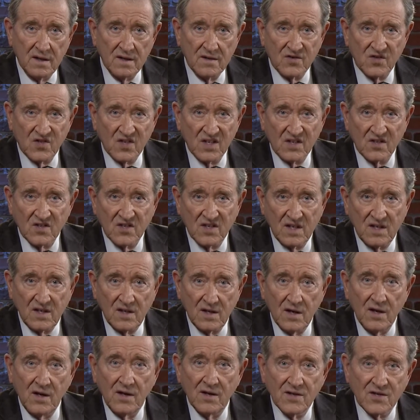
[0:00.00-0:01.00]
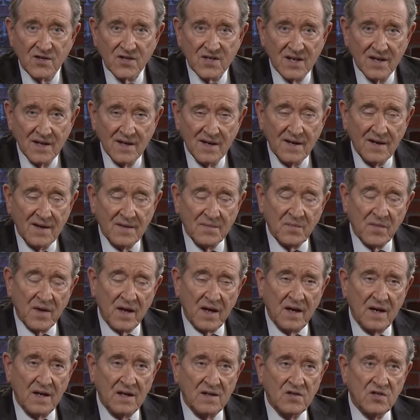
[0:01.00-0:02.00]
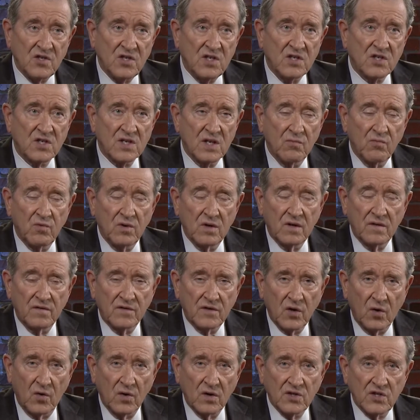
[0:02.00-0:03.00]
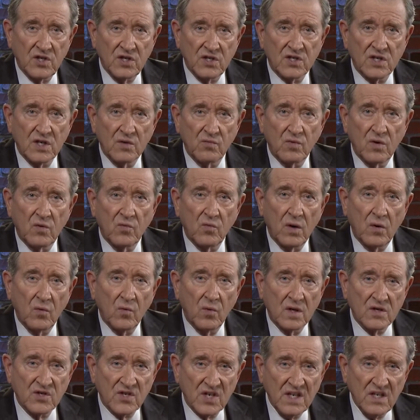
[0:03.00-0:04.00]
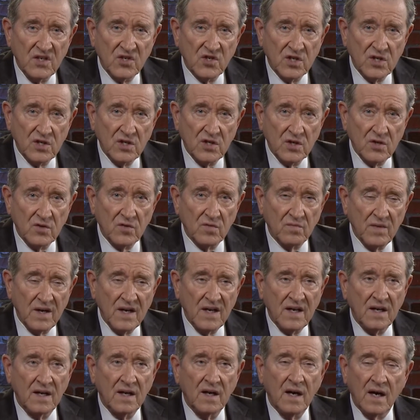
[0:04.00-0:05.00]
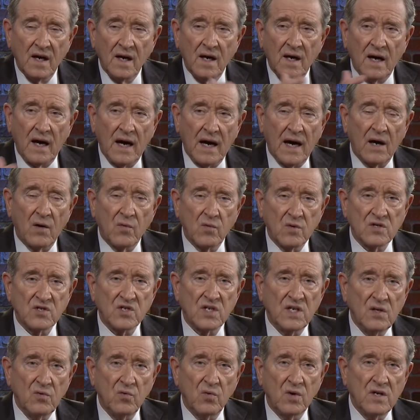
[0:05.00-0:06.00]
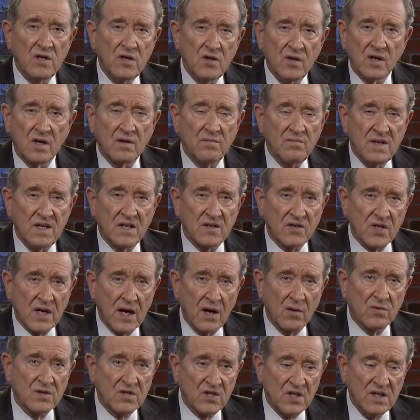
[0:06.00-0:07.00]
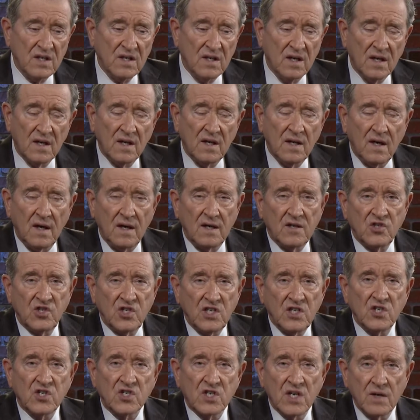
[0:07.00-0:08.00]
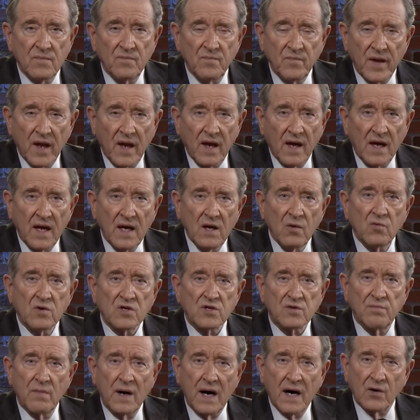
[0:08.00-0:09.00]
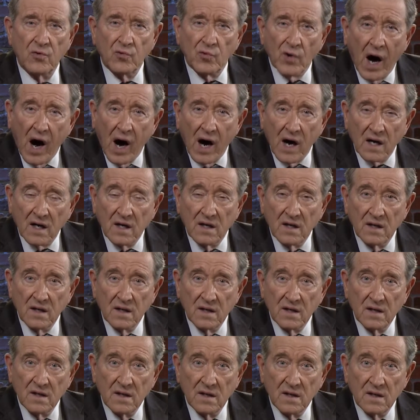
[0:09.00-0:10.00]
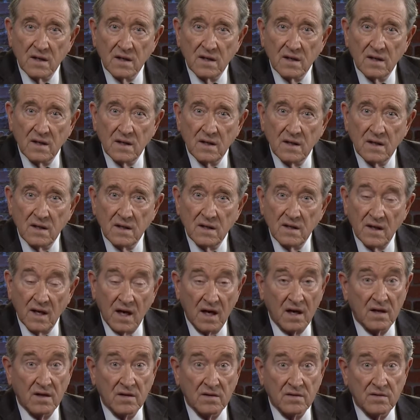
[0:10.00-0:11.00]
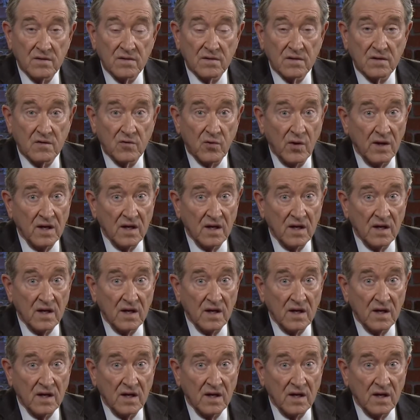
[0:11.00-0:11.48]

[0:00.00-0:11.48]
60 years. And she said, Well, of course. She said, Well, what was he to you? Meaning, how was he? What are you going to miss? How was he? She said, He was my rock. Now, Queen